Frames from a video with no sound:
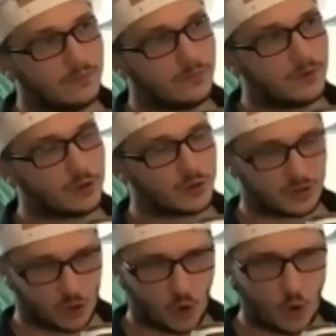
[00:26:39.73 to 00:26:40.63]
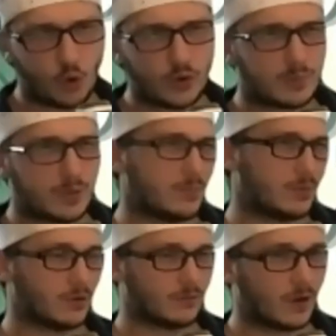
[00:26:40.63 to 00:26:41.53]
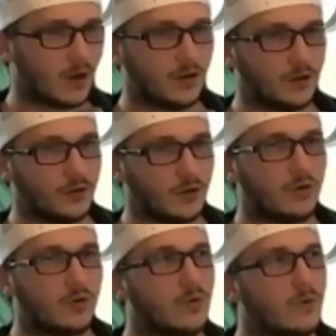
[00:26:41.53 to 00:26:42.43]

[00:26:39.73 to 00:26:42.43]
you know, such holy people of God, you know,